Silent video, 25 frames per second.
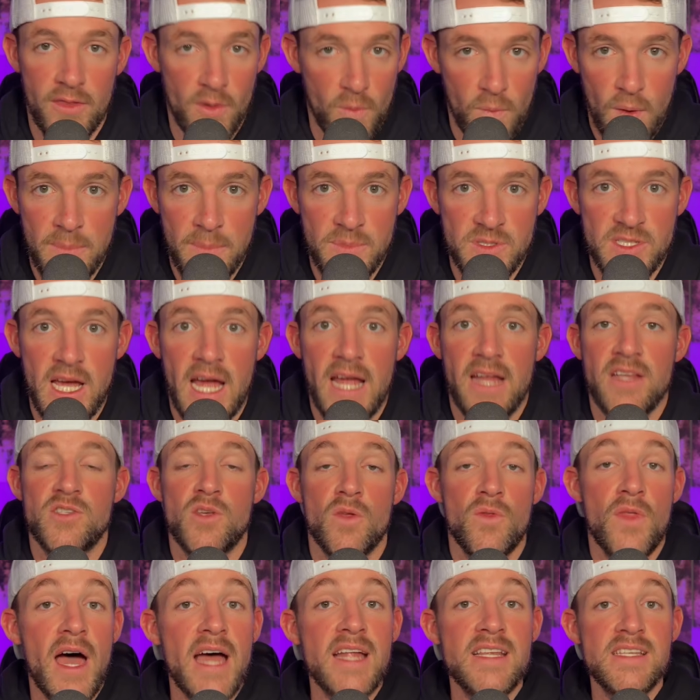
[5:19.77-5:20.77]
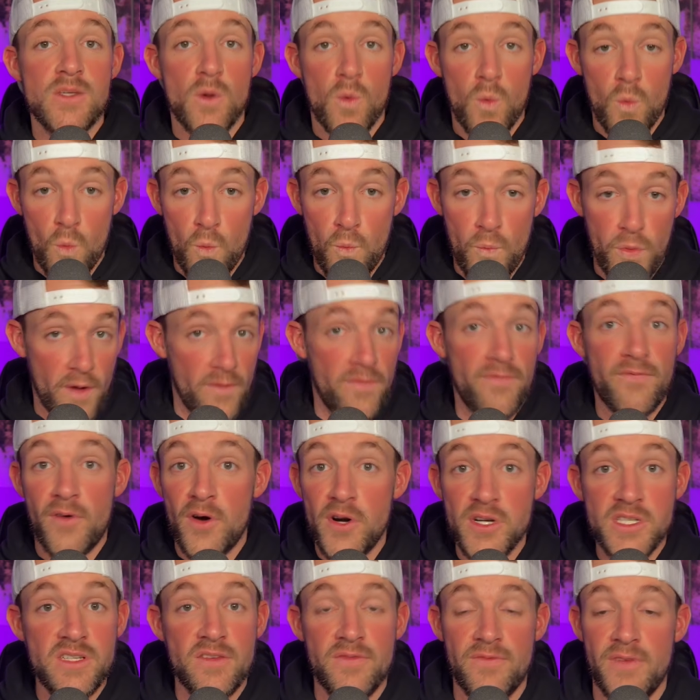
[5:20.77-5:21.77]
the website. So that's the
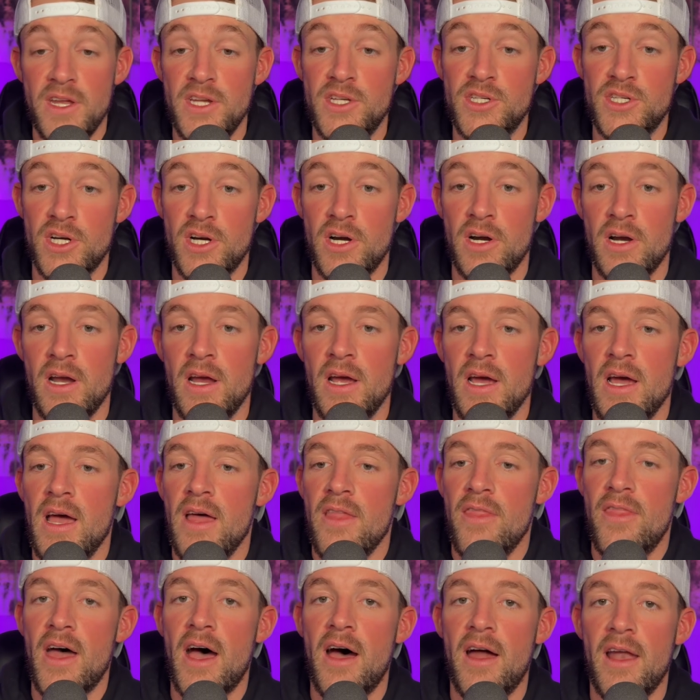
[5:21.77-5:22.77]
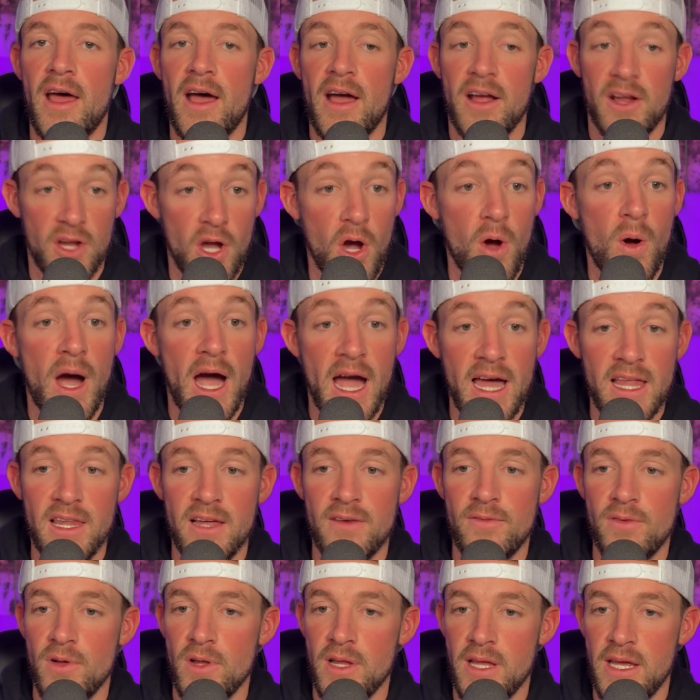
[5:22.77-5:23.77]
first feature that
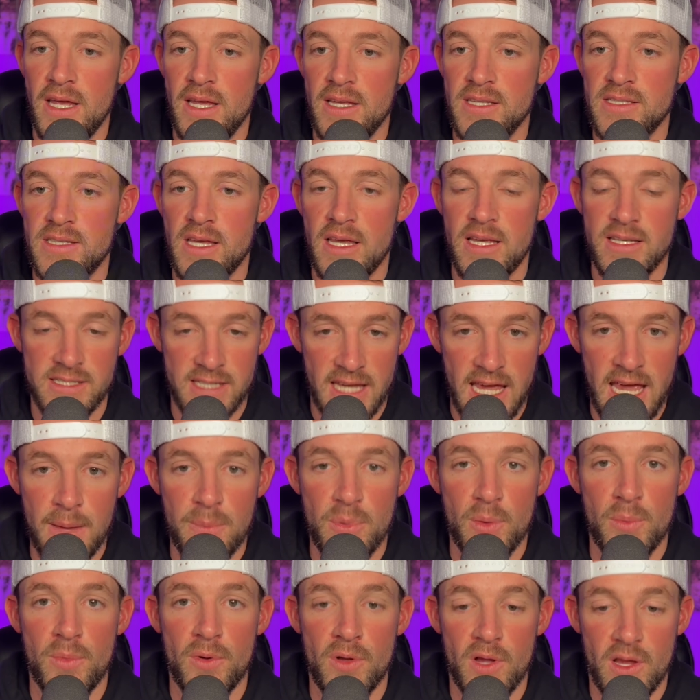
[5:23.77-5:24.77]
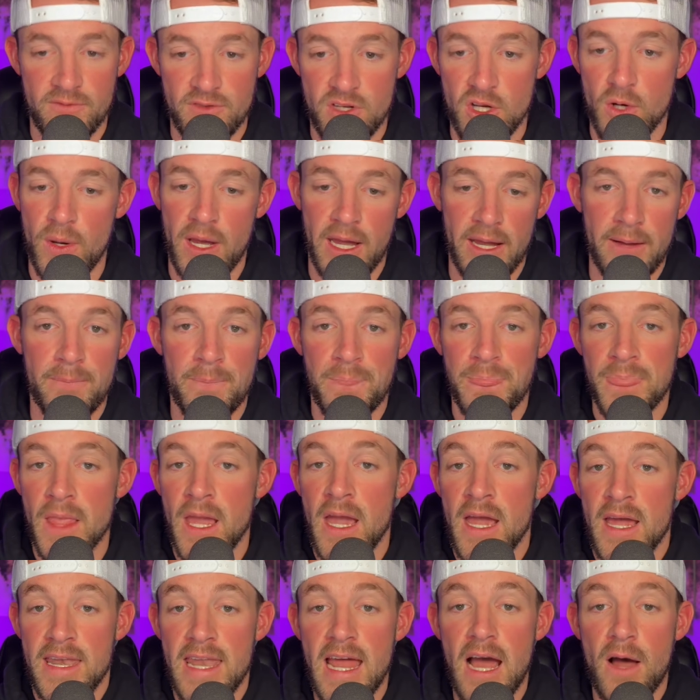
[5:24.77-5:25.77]
GoHighLevel is capable of doing.
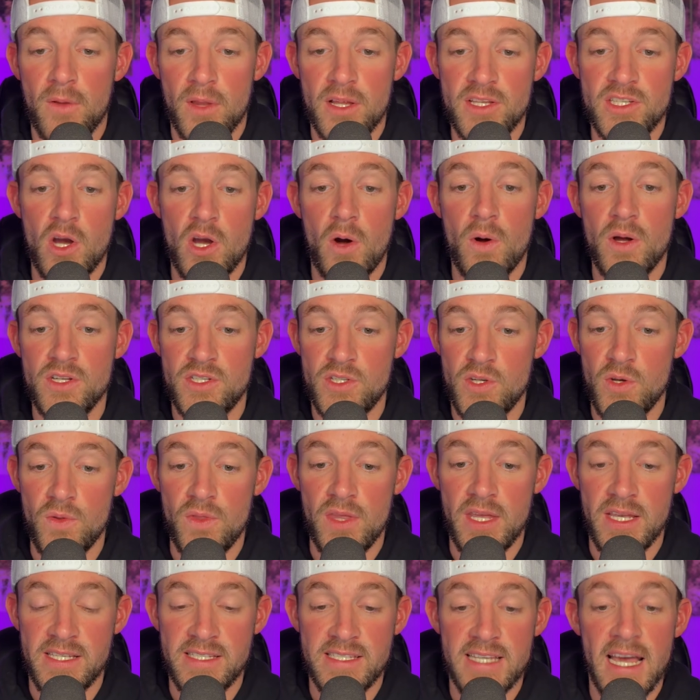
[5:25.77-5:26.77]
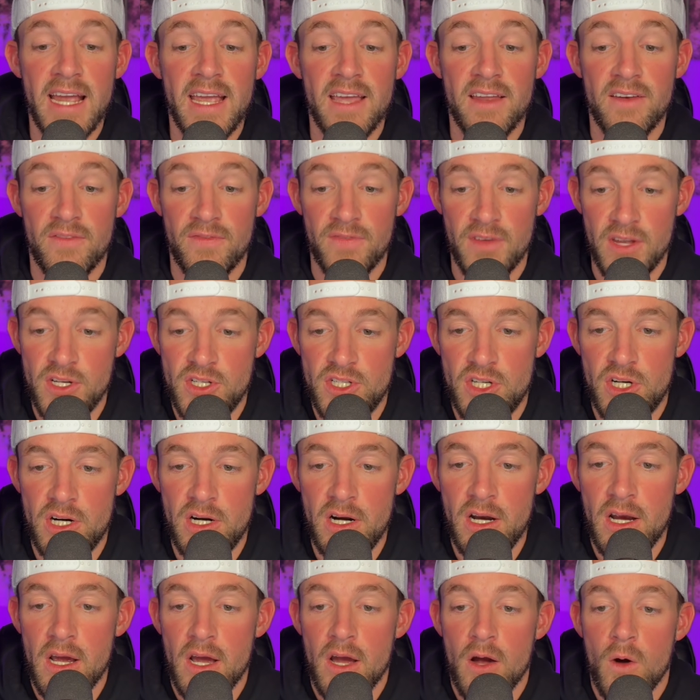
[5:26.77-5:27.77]
Now let's go into the second
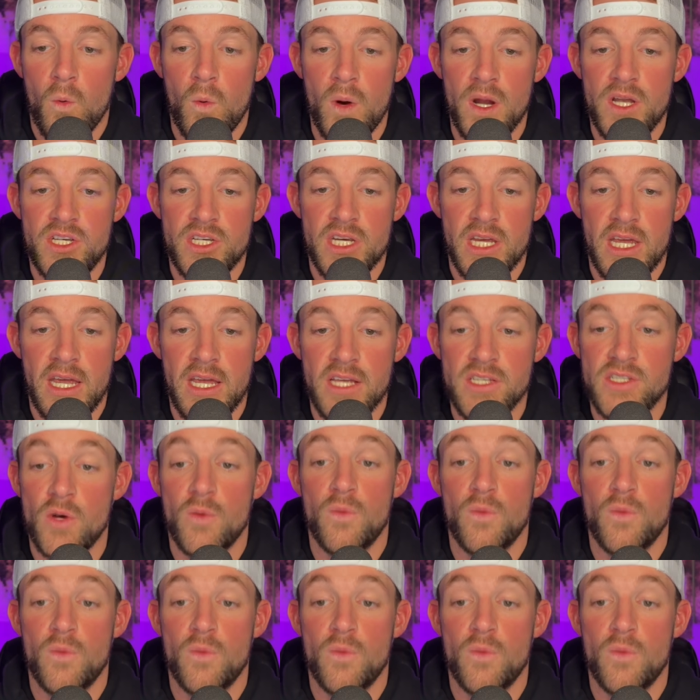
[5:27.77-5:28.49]
feature, which is